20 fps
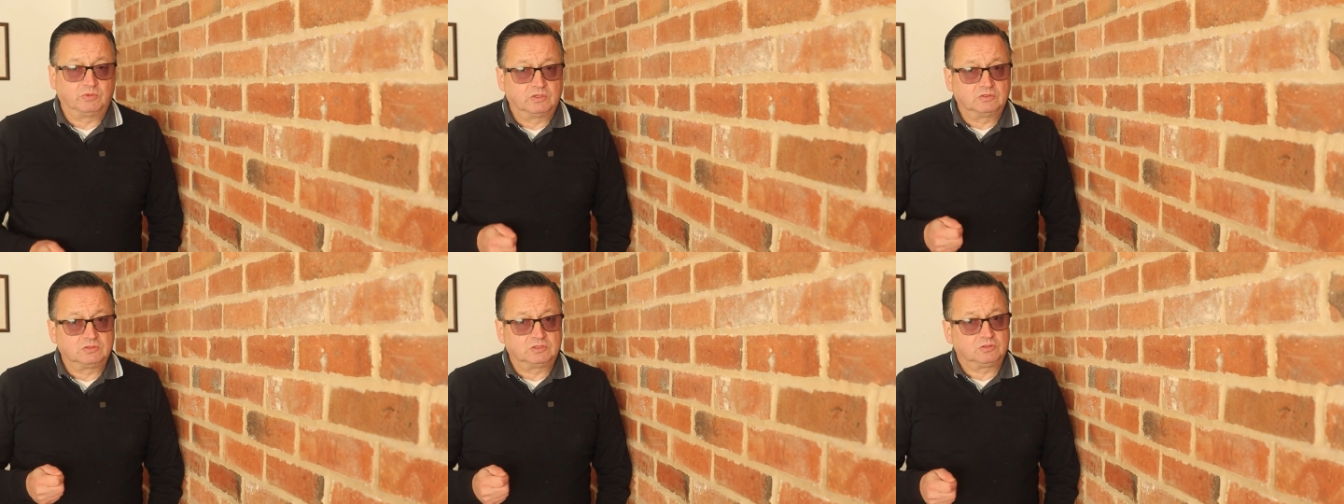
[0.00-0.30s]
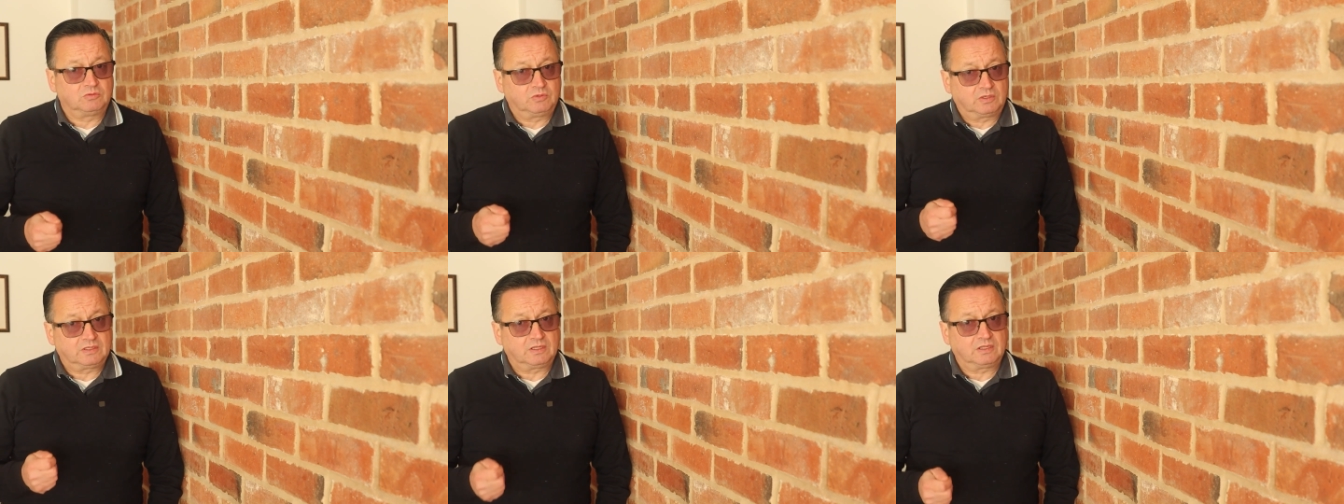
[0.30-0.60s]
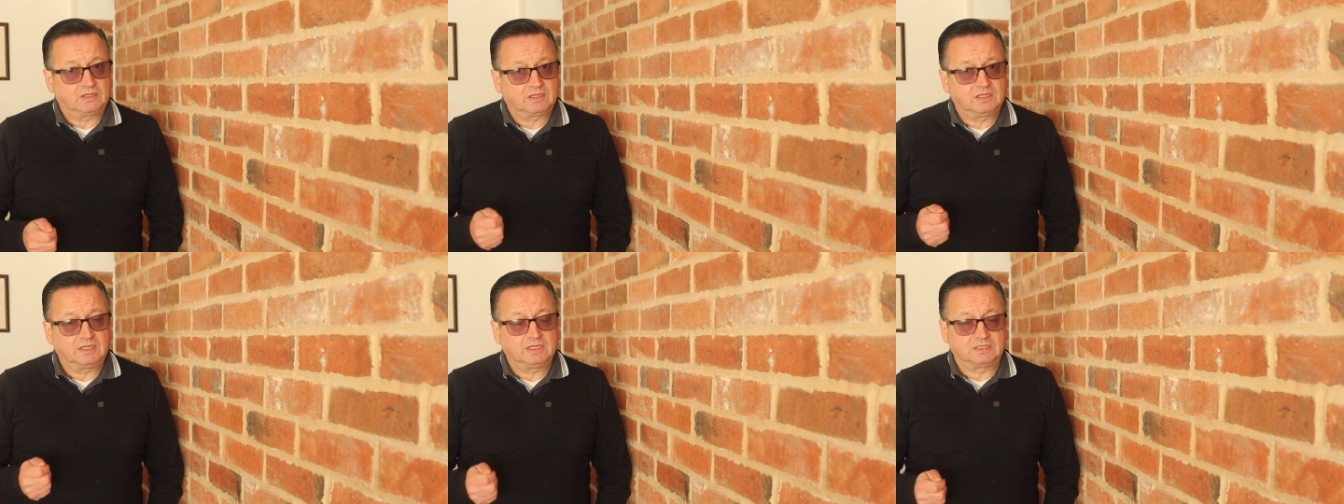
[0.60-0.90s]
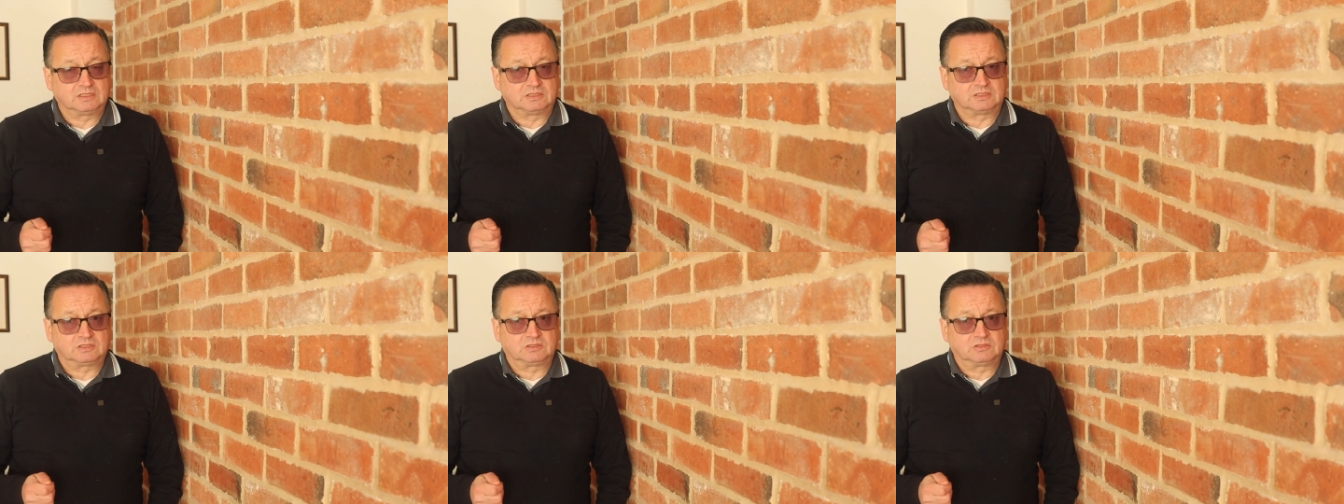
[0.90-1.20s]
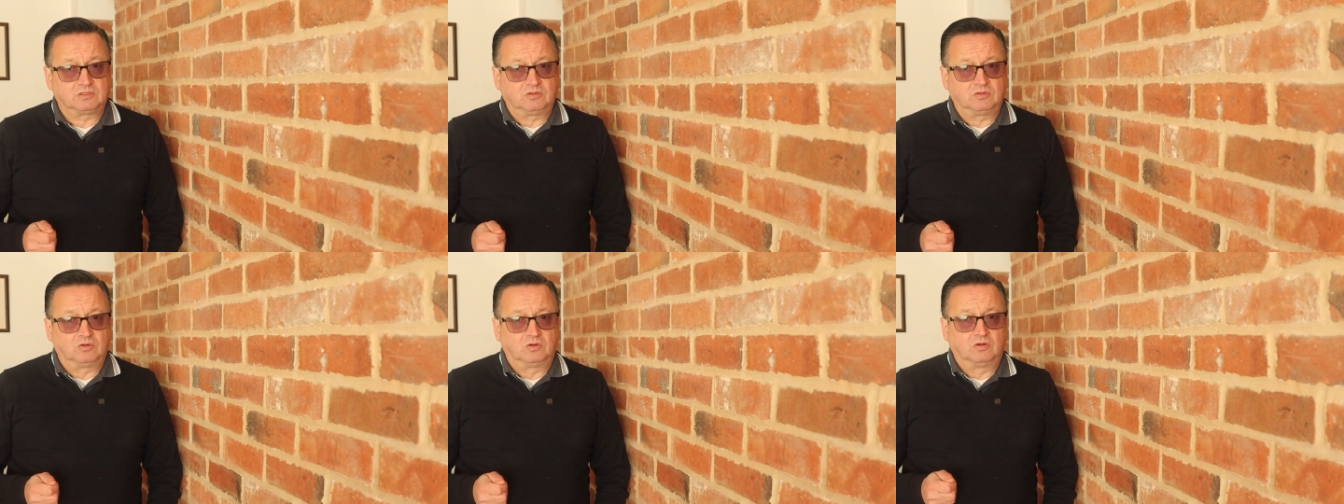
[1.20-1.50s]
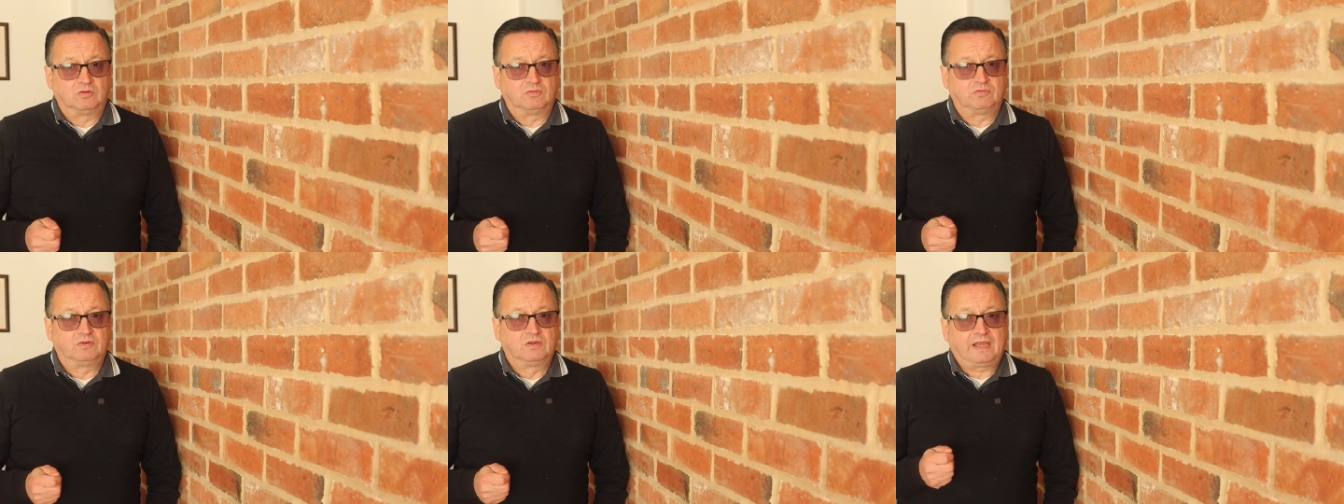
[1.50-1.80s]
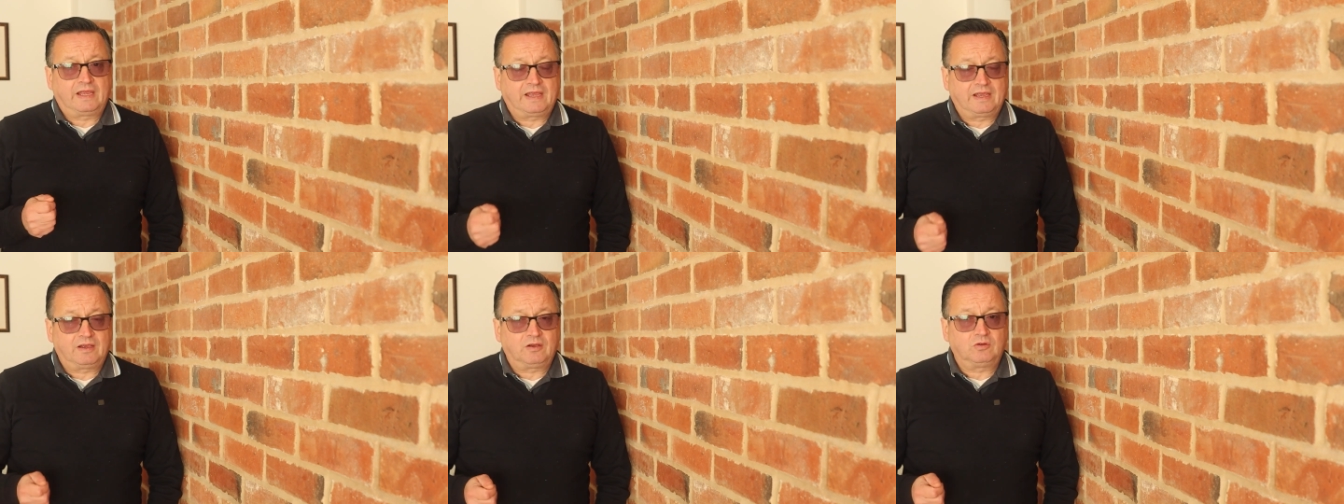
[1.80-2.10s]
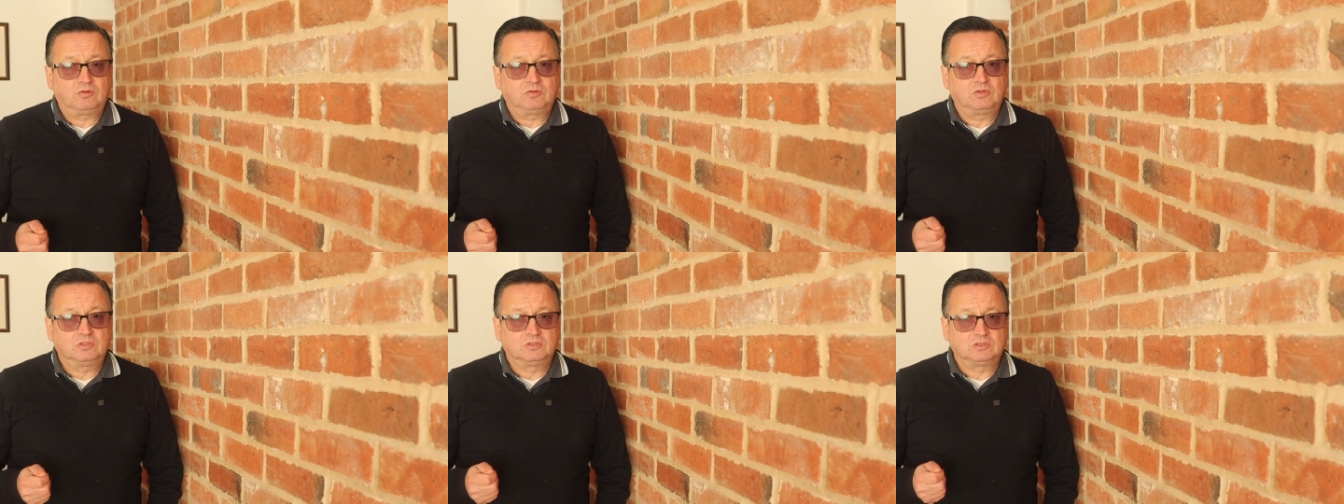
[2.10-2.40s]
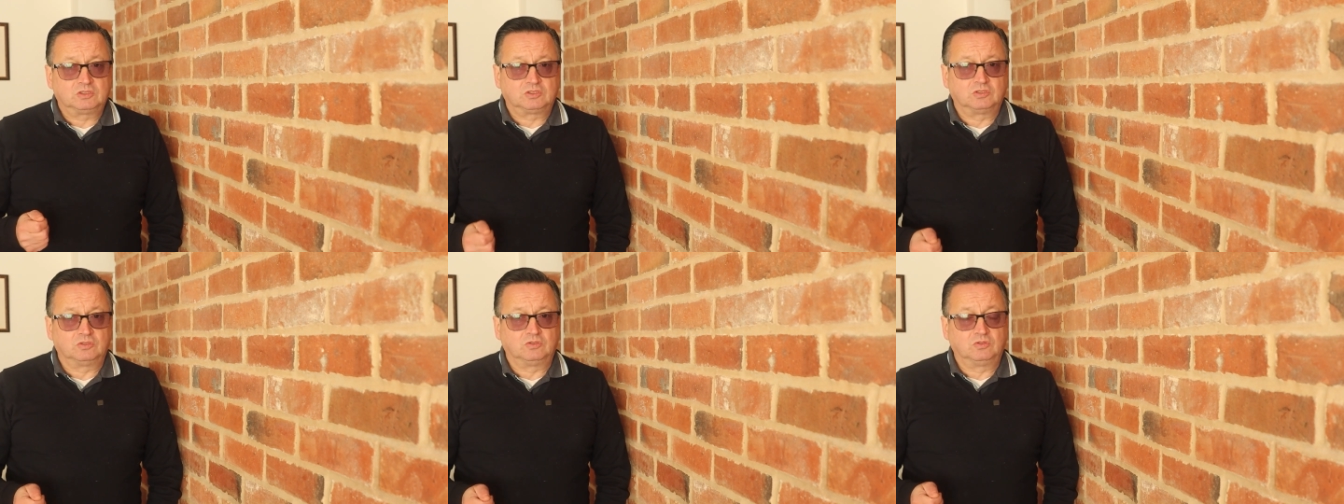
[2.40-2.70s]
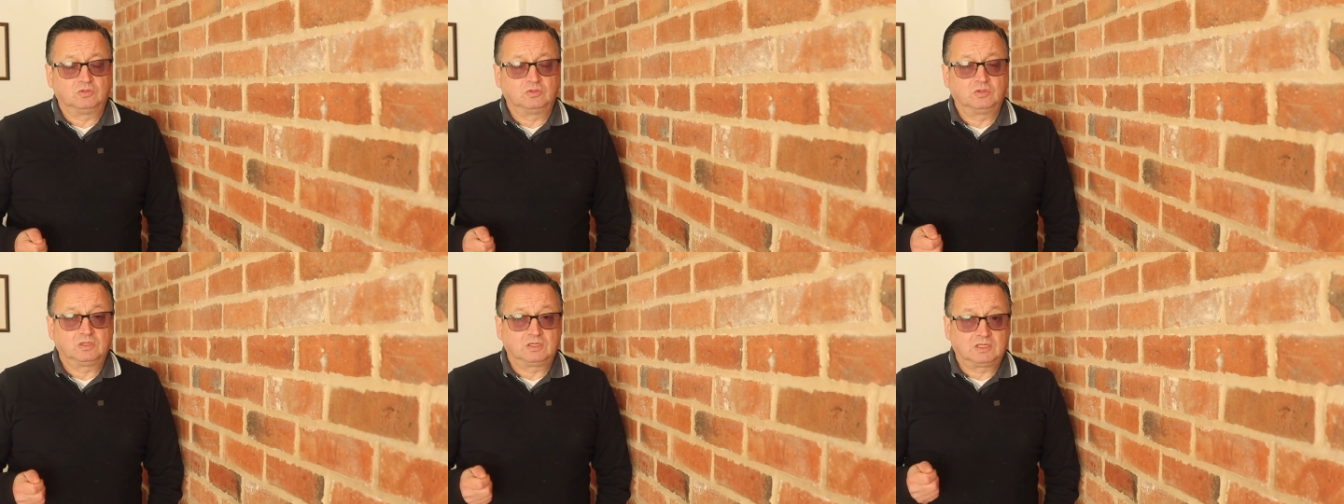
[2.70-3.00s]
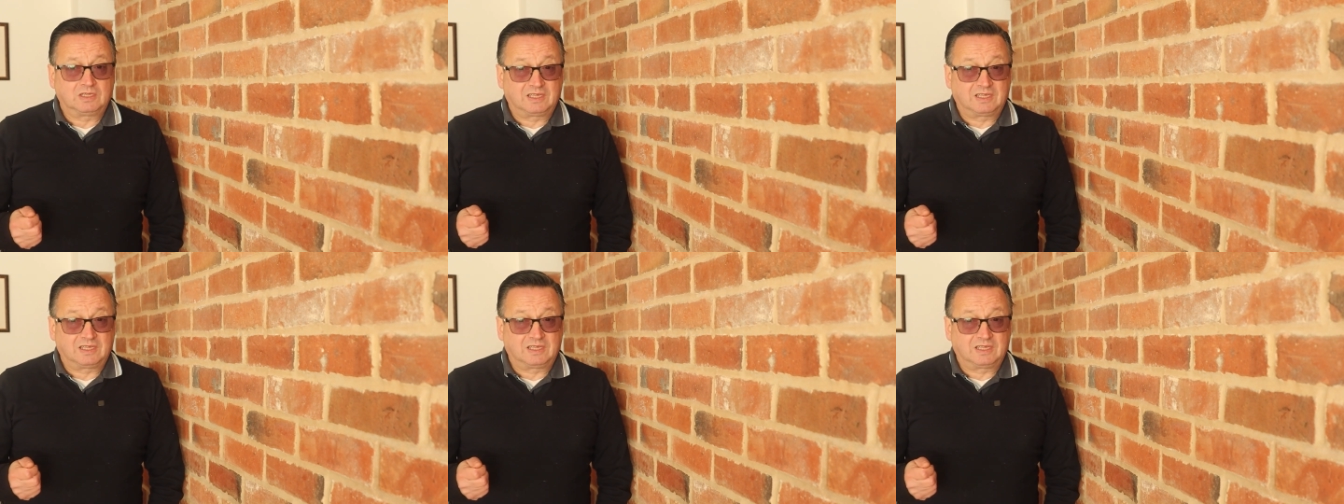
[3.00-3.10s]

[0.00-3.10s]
will do other things of how to